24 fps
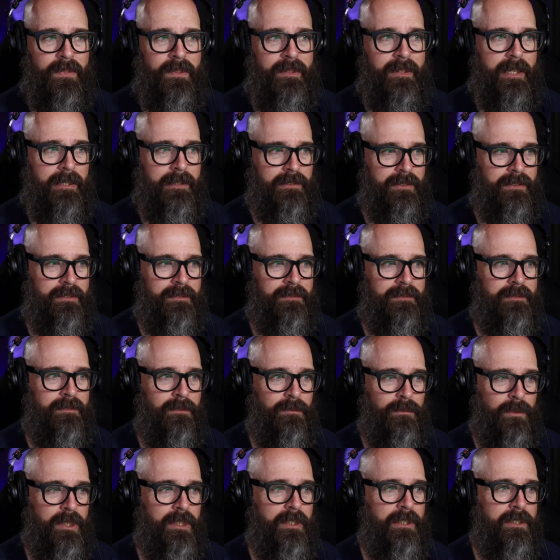Yes,
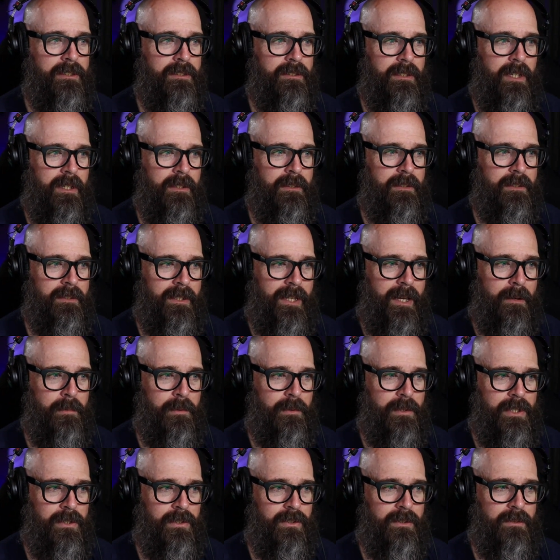really good solid
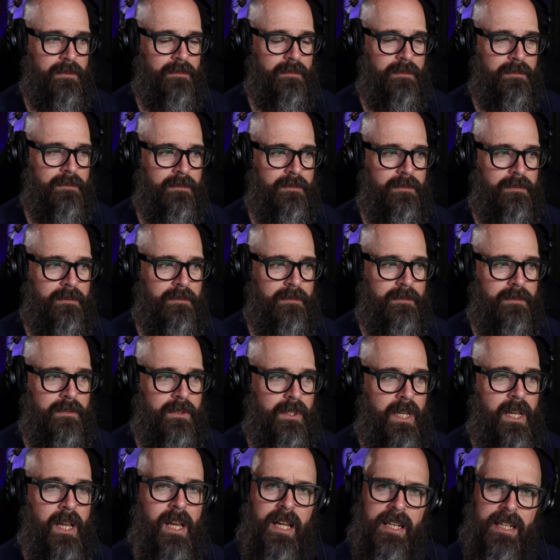collaboration.
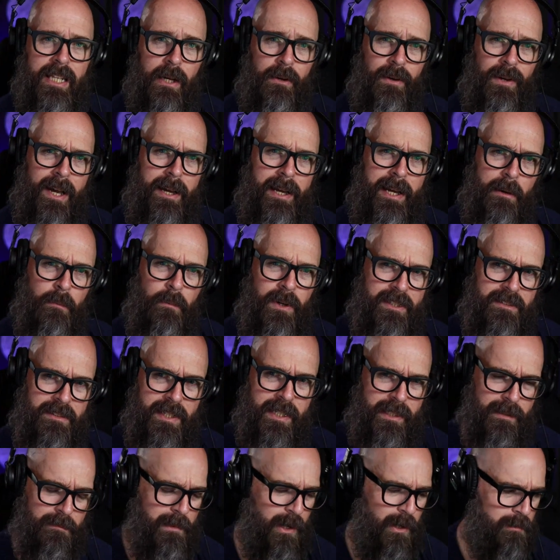Now, I, I want
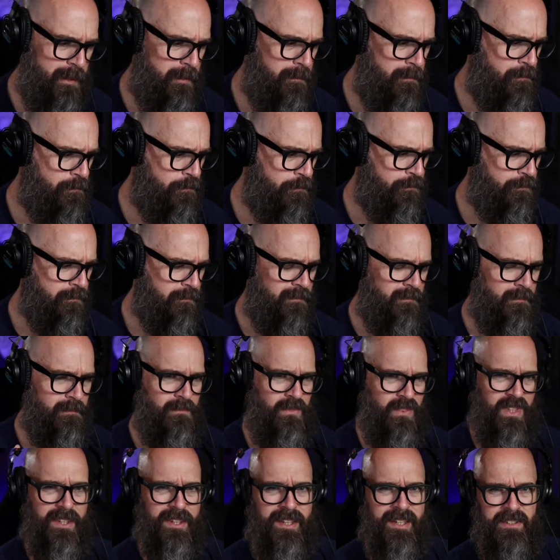to take a moment
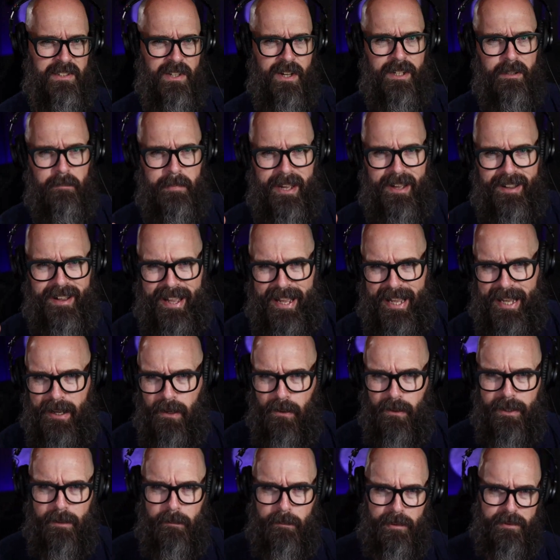and talk about
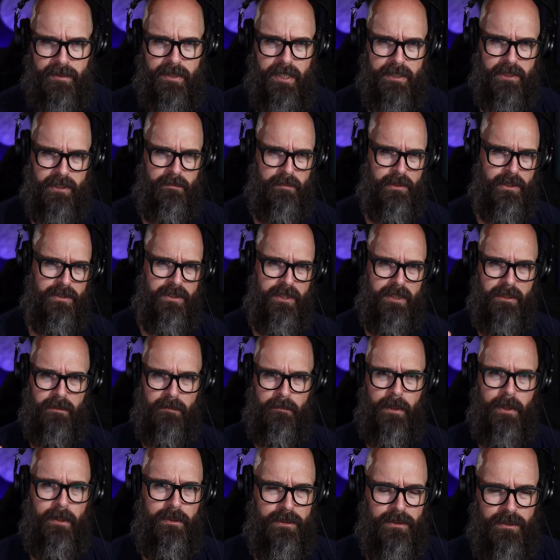how a production music
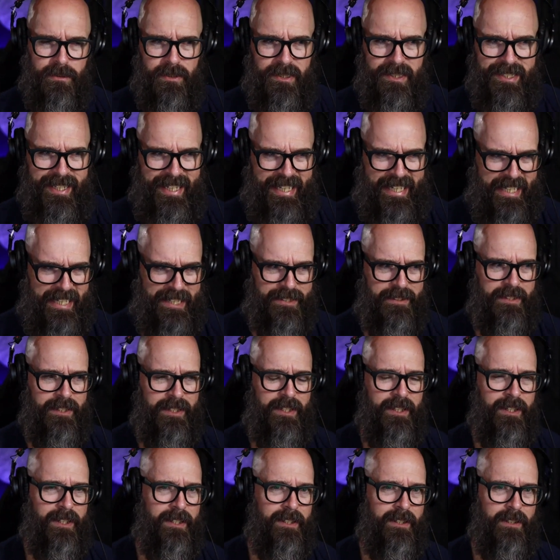composer can,
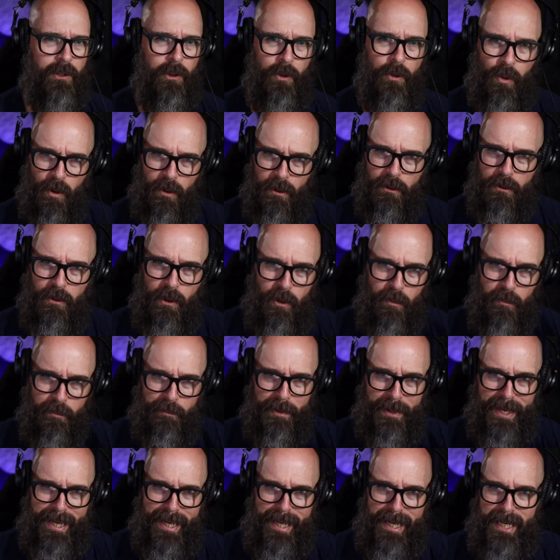quote
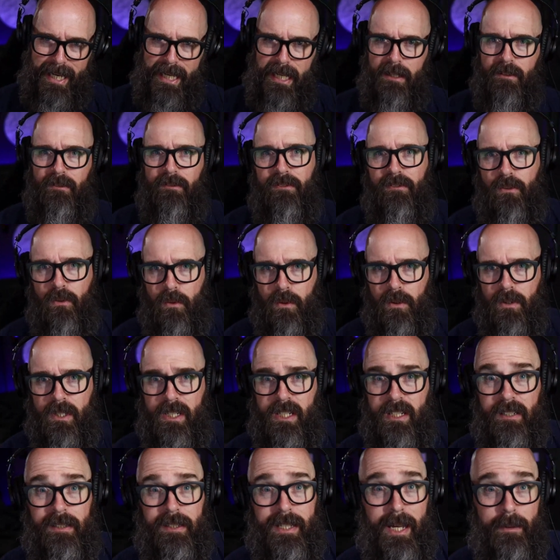unquote, pay for
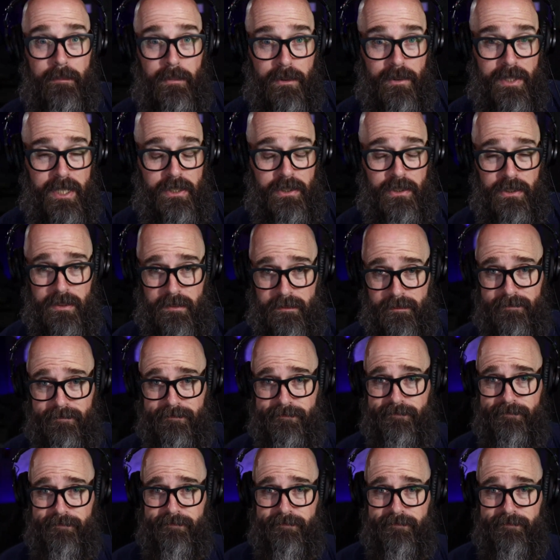collaboration.